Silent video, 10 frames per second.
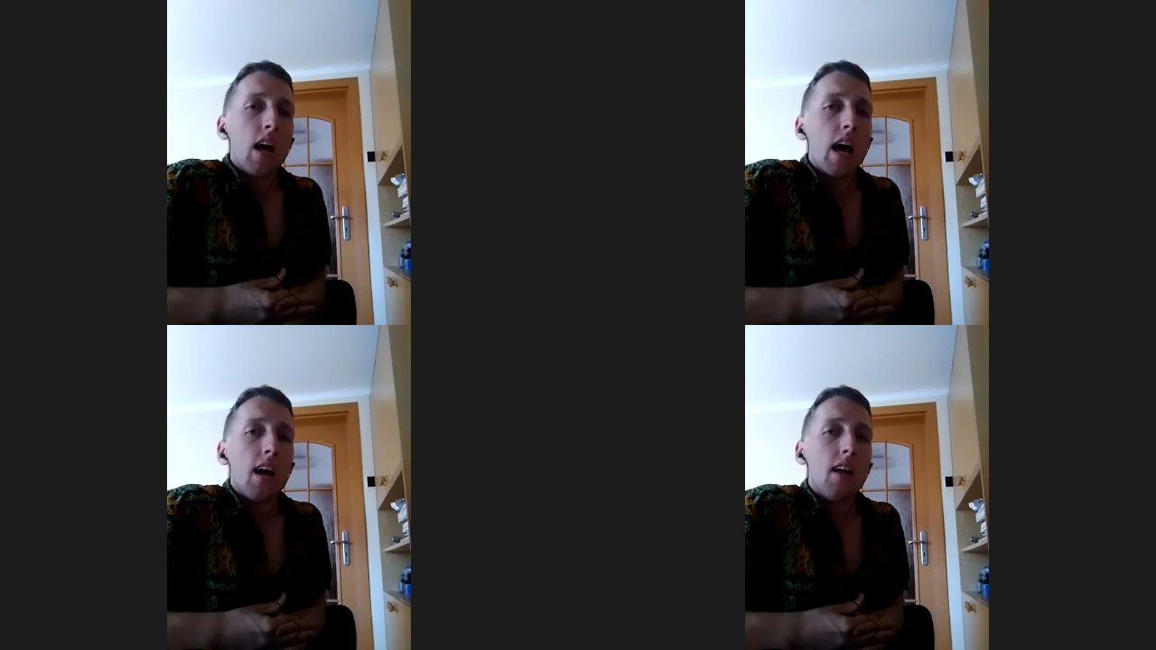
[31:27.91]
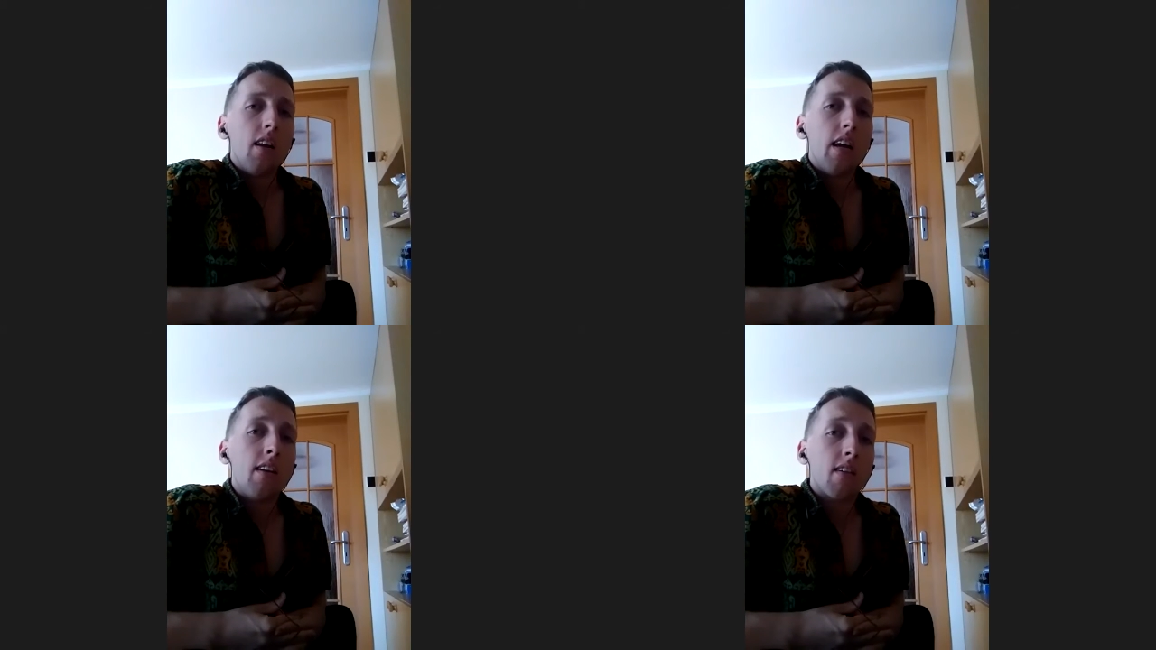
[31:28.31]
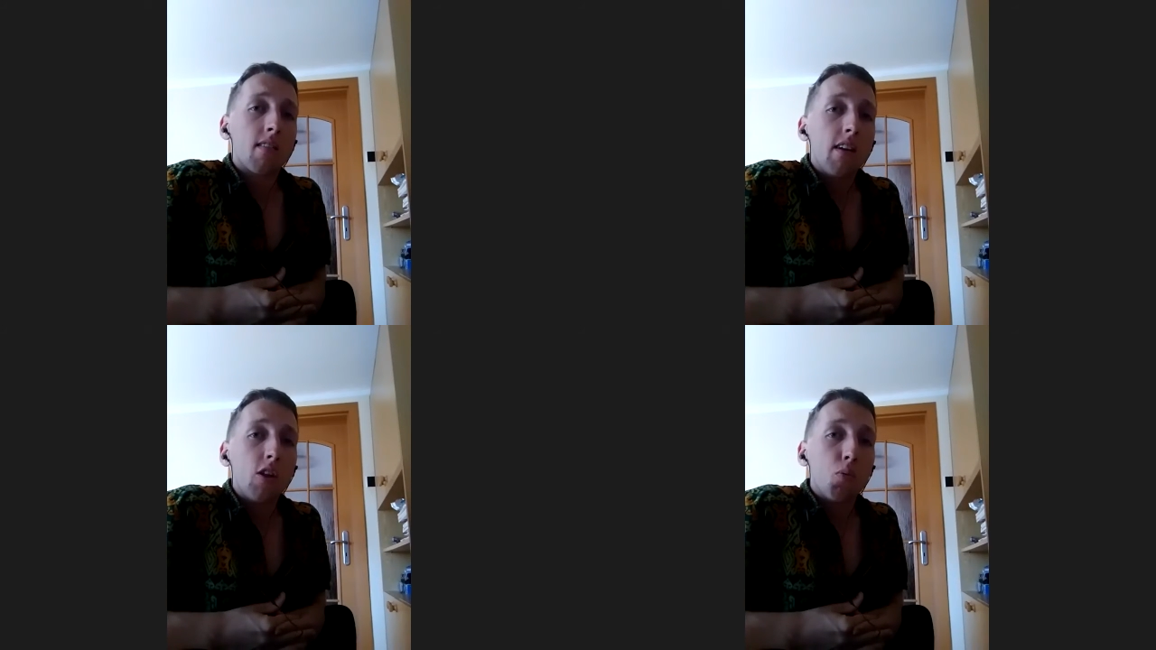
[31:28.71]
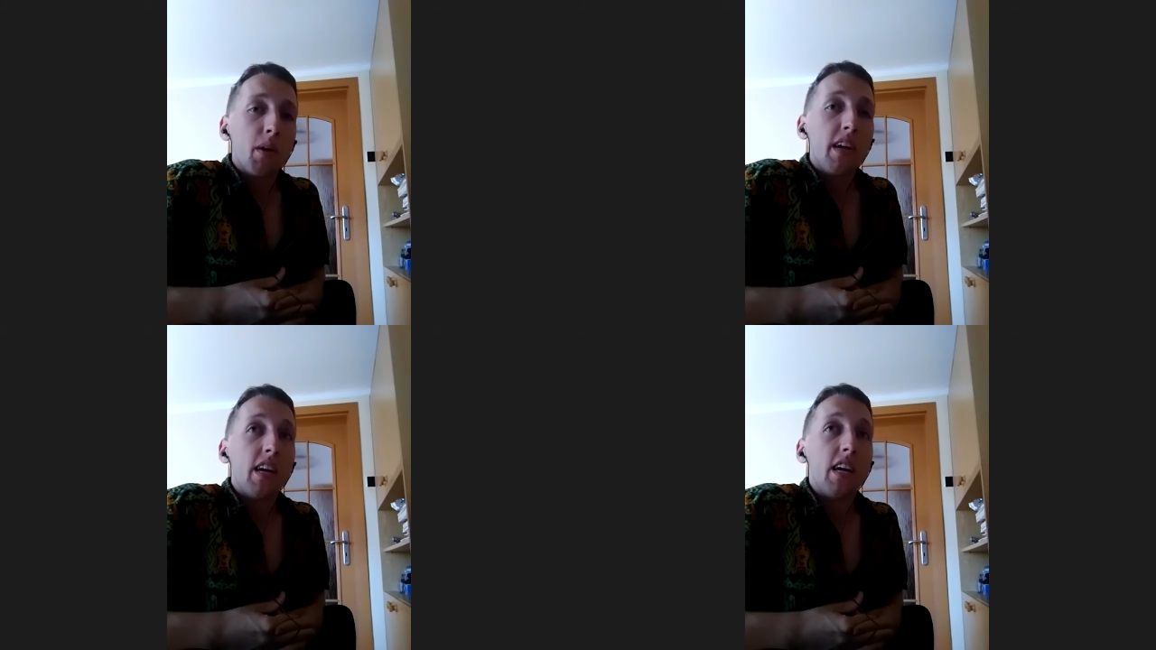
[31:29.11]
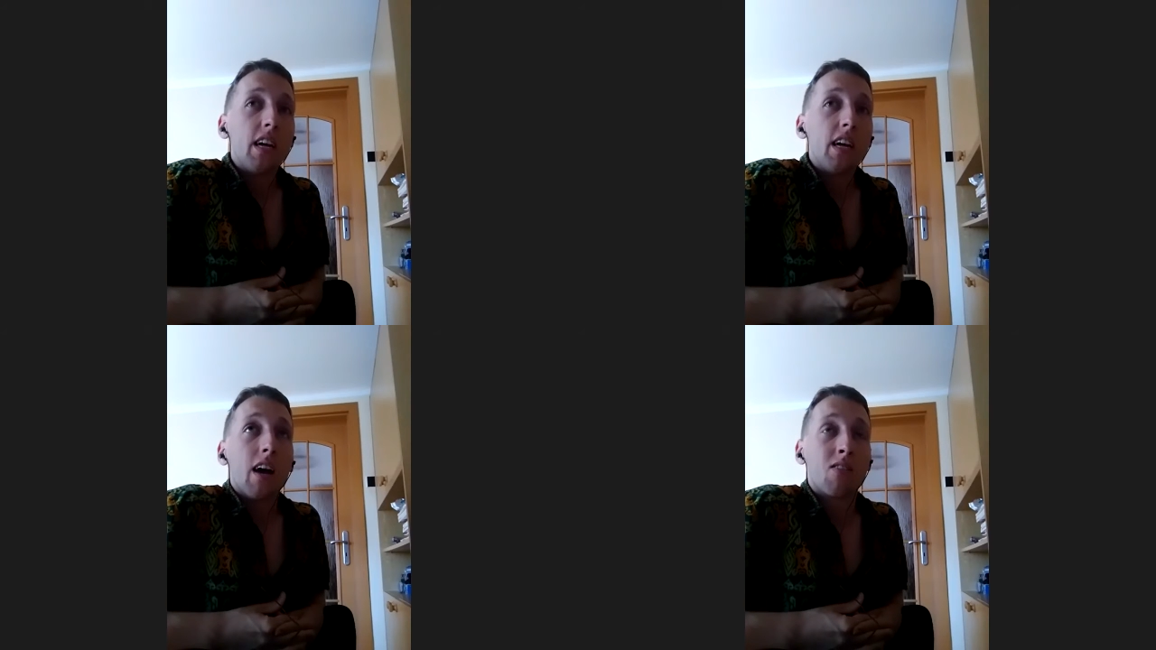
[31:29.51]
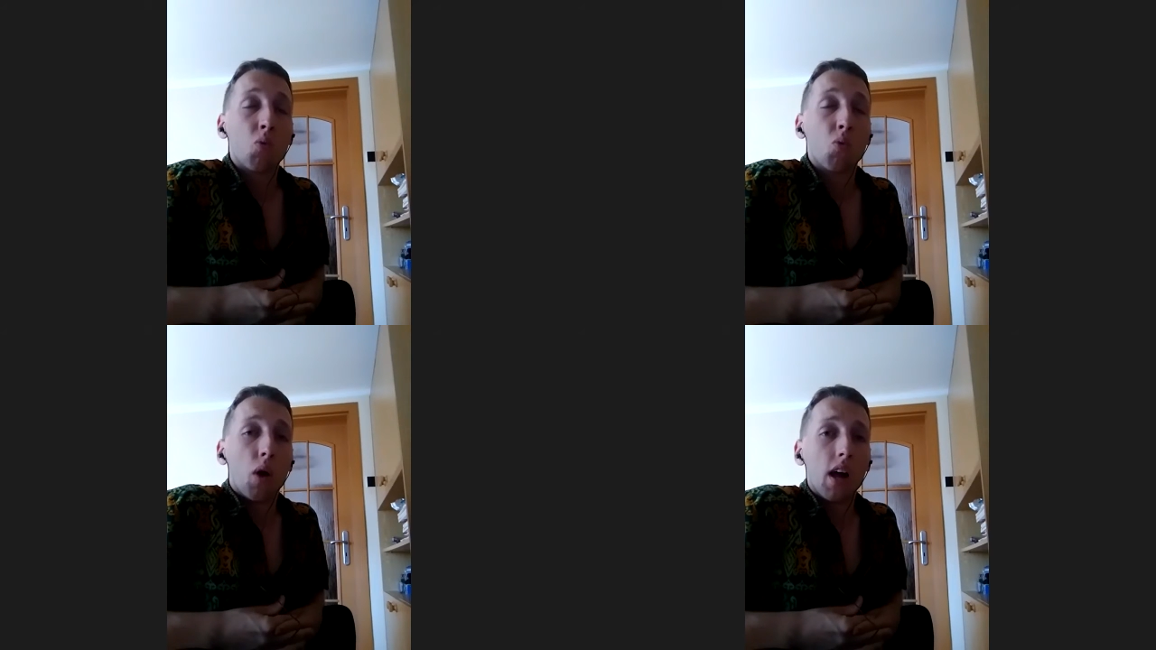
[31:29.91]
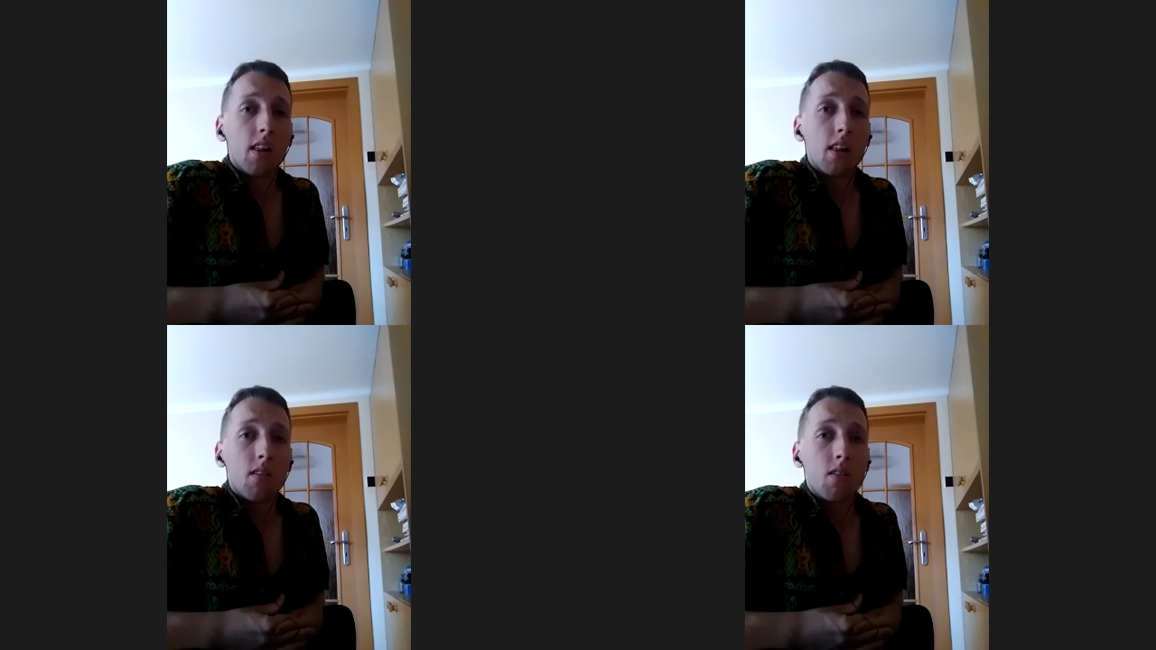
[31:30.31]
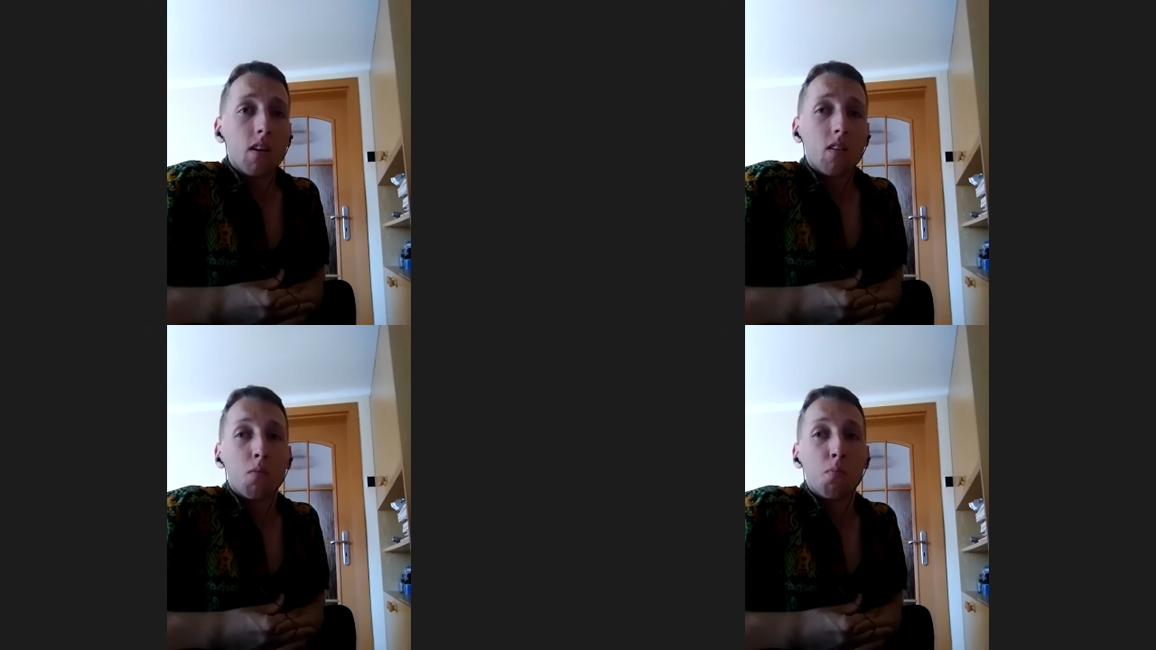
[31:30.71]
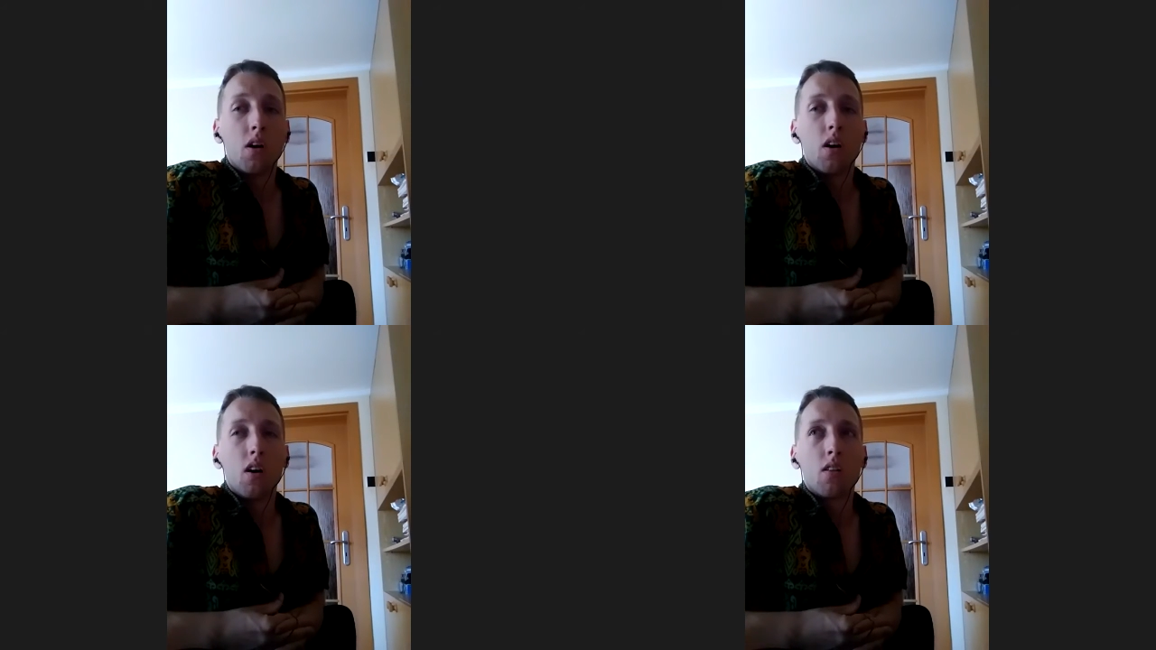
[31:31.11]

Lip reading: And it doesn't need to be as wild as this, but